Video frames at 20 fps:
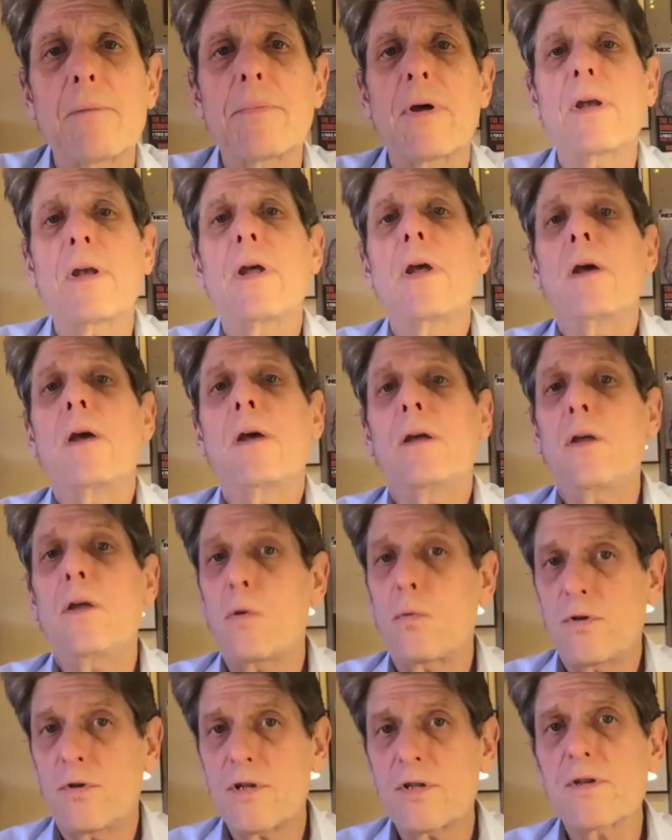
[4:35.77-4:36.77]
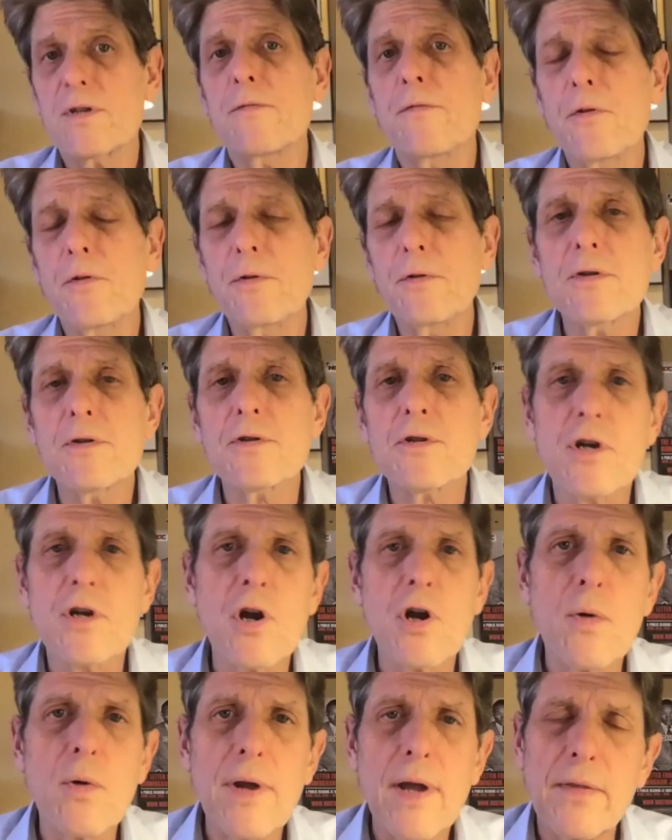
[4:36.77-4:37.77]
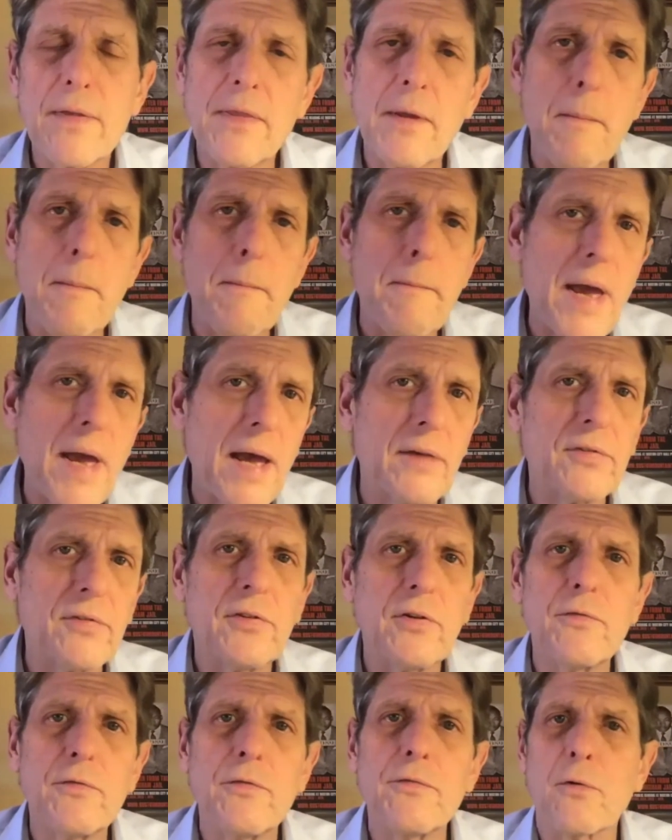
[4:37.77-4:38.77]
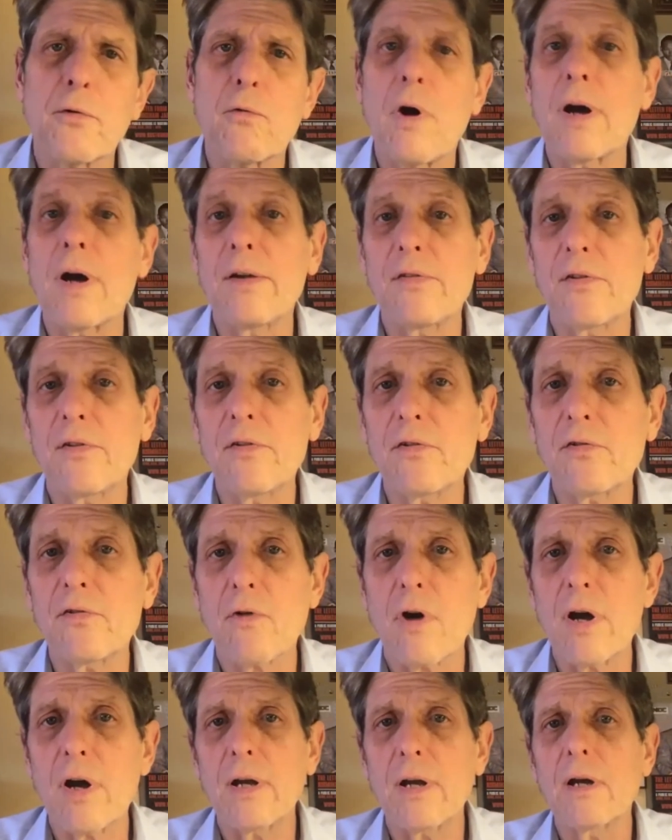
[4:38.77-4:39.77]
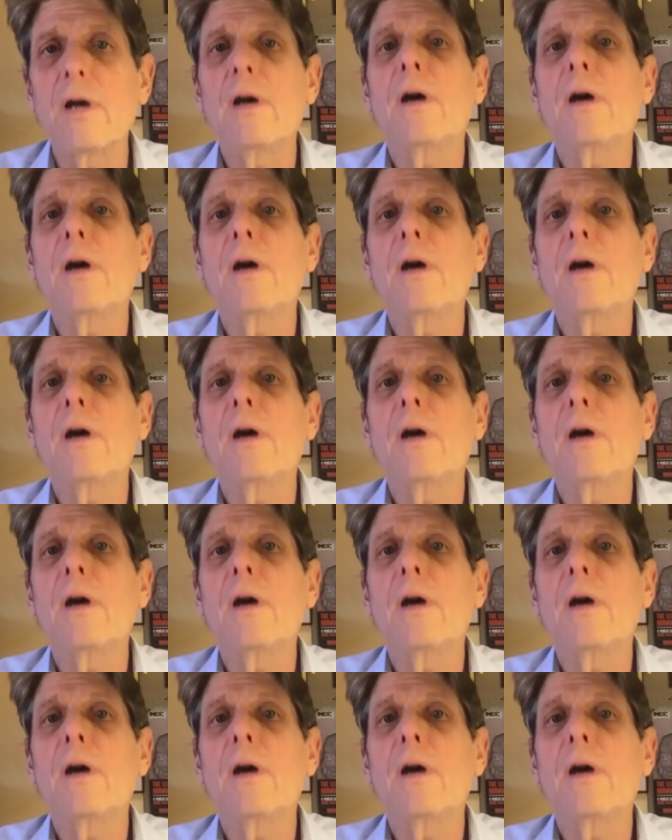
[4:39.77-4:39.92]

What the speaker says: But, just a few years ago, we had the massive Verizon strike.